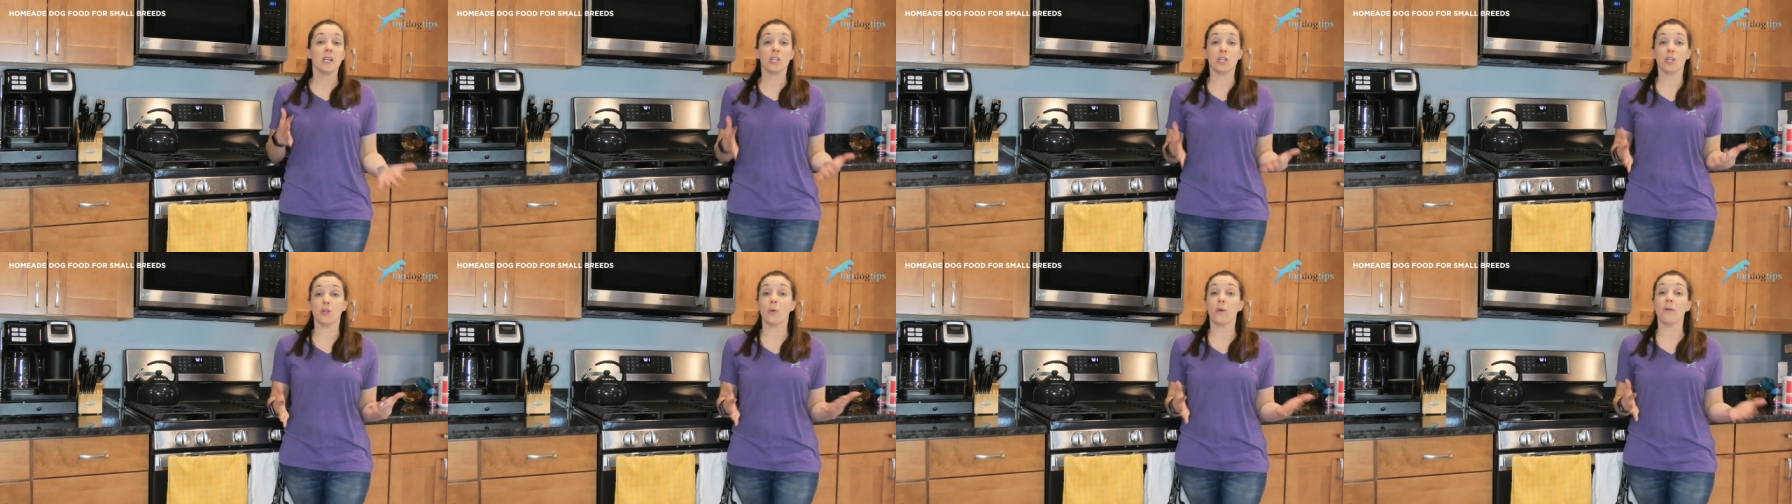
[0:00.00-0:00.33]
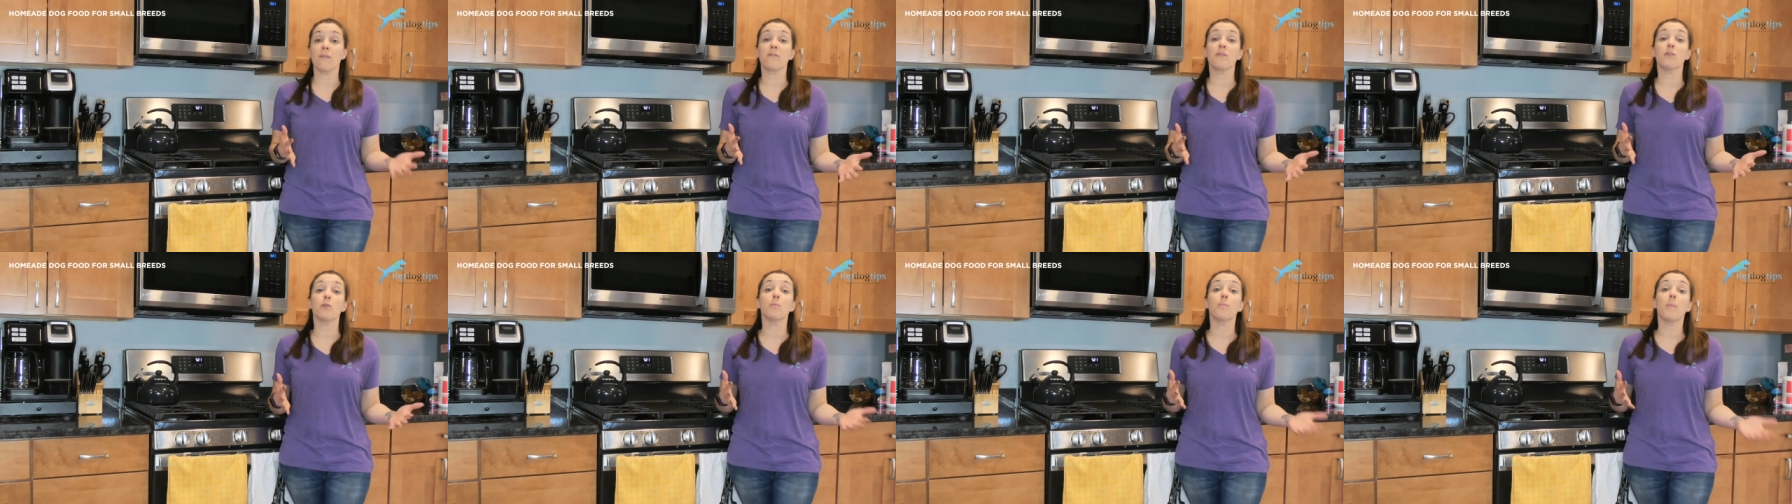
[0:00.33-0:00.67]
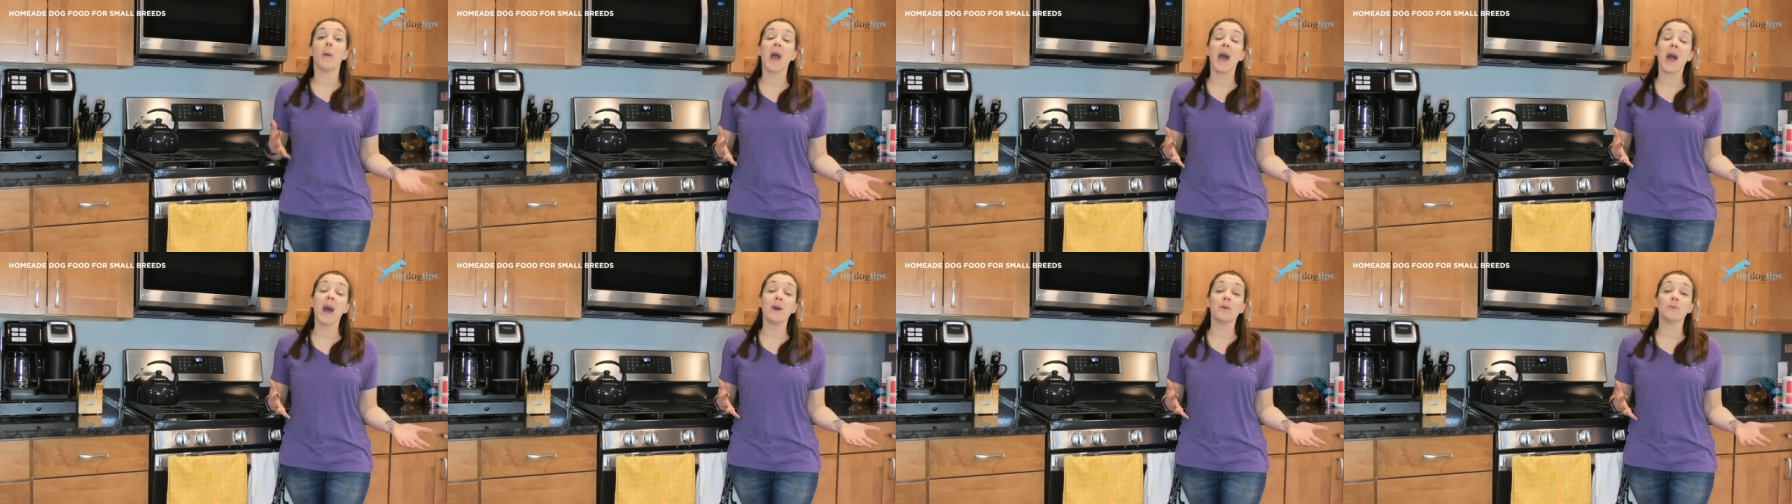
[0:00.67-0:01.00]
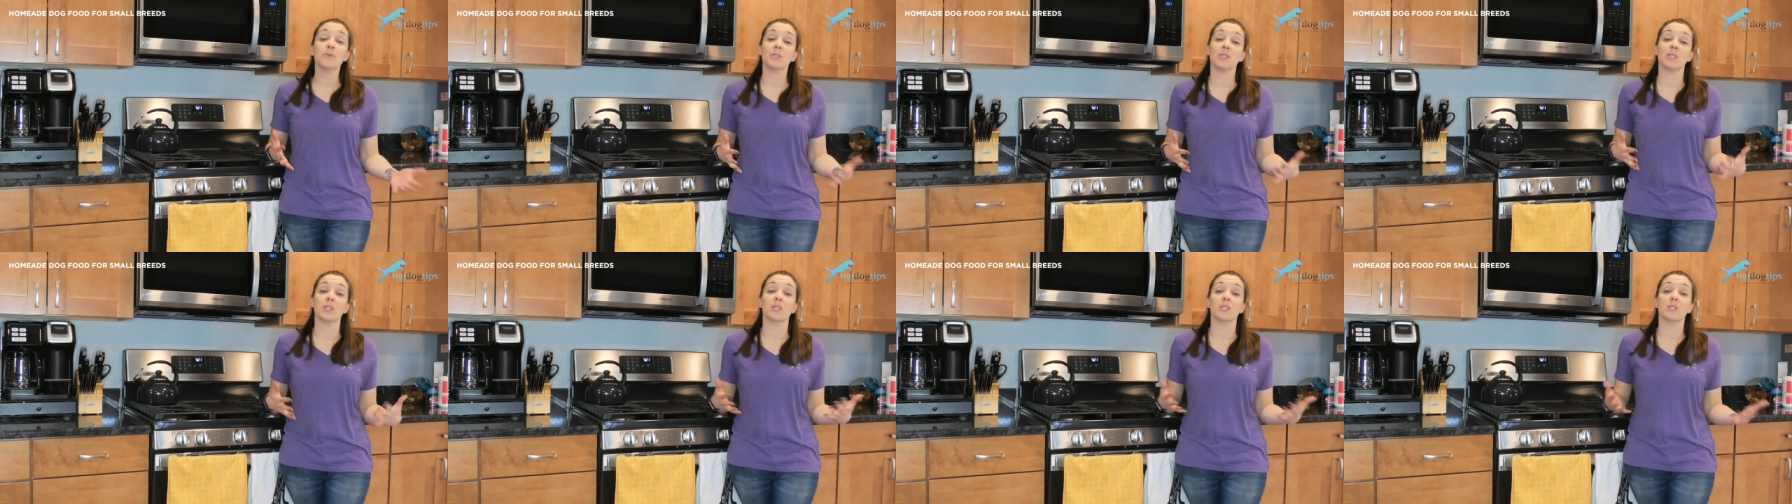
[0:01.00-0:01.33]
you know, a few
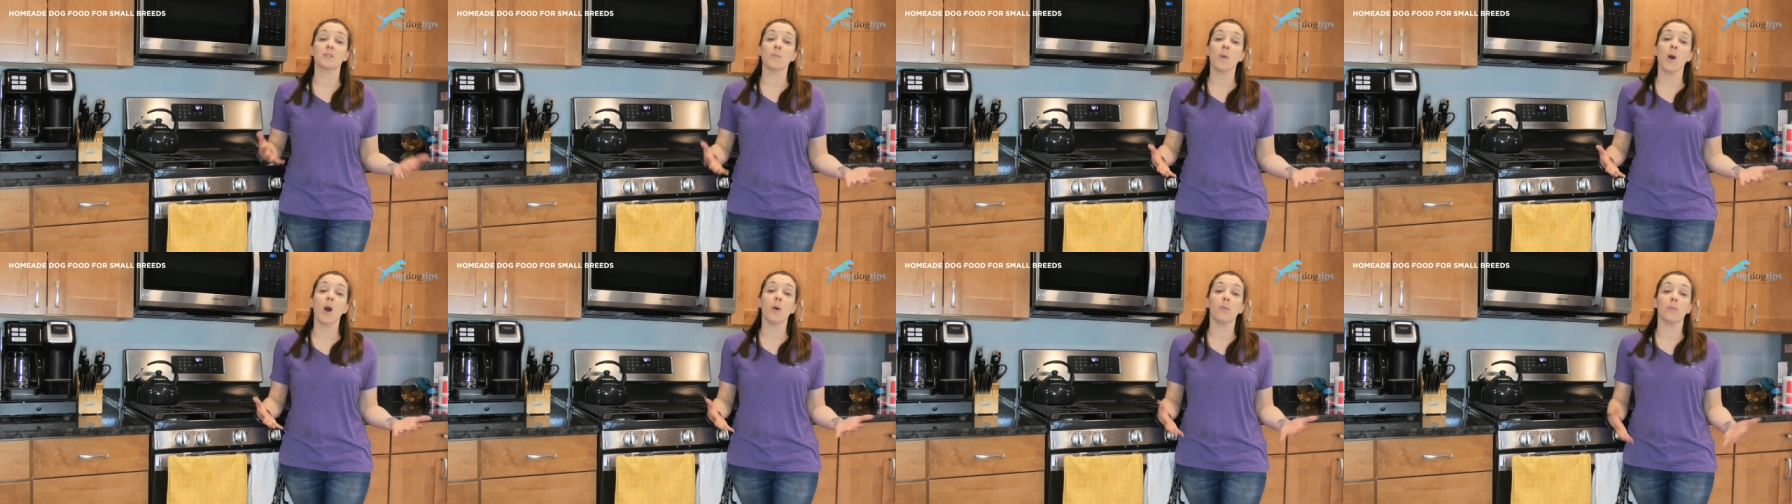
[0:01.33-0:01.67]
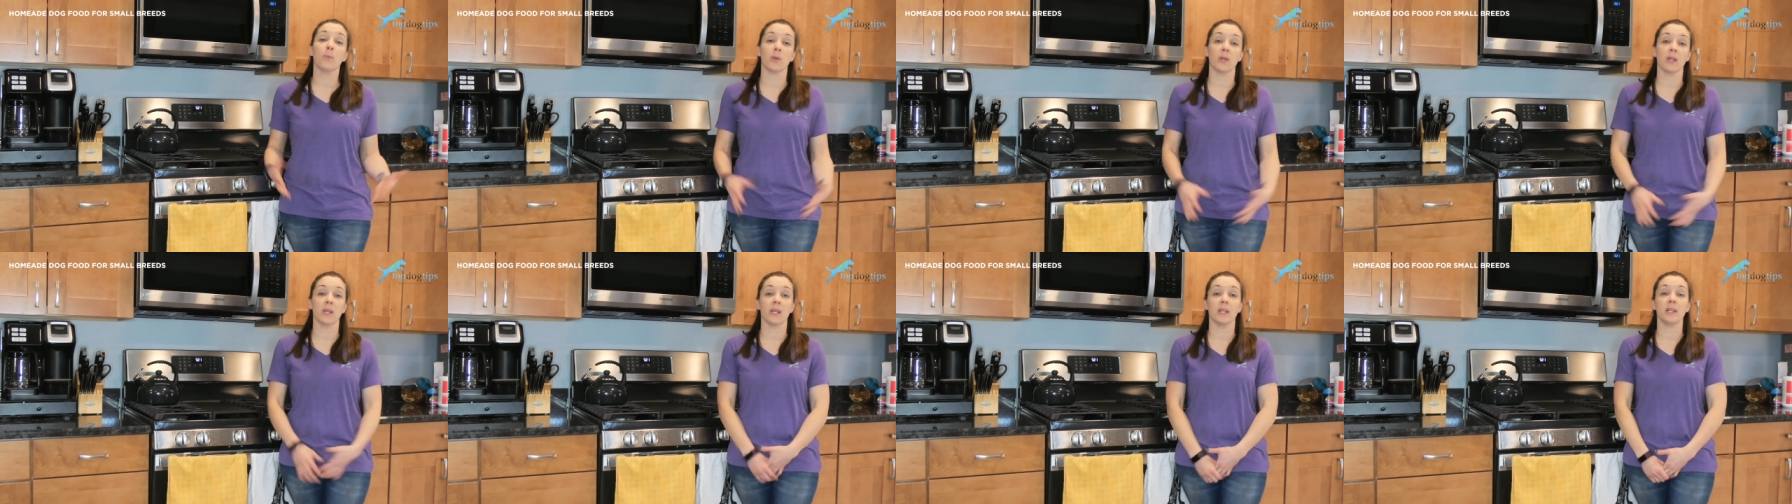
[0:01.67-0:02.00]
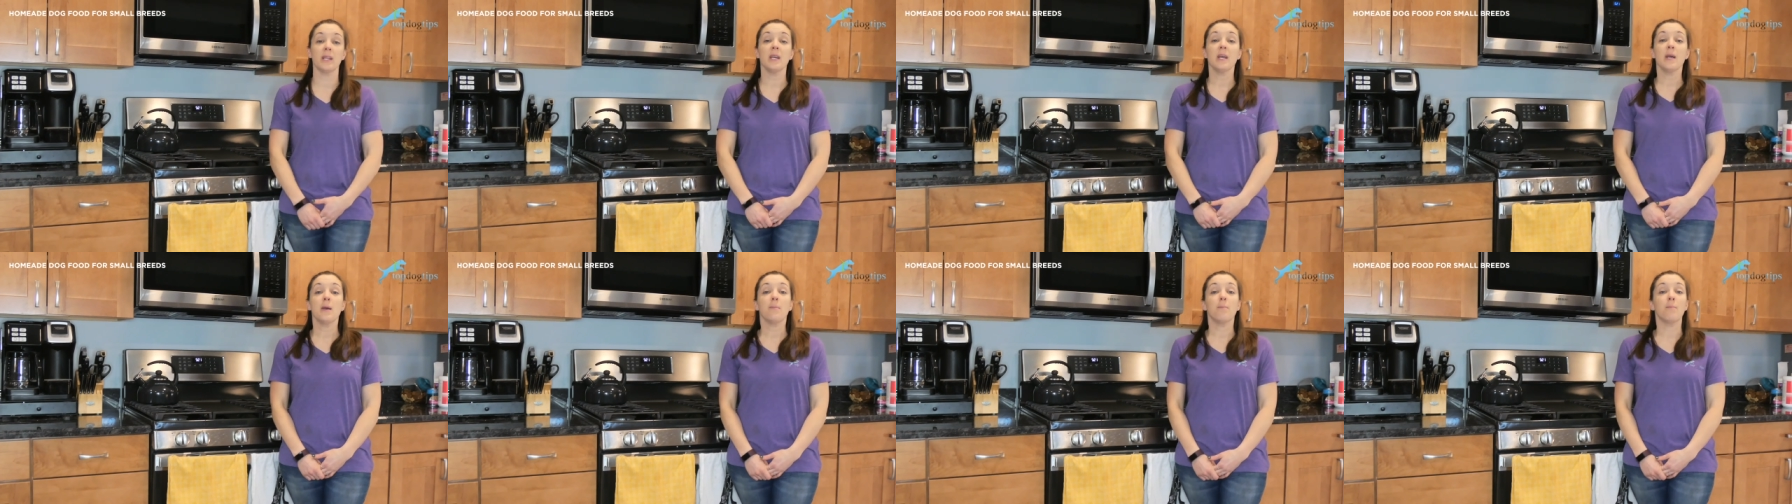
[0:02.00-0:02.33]
pounds in a small breed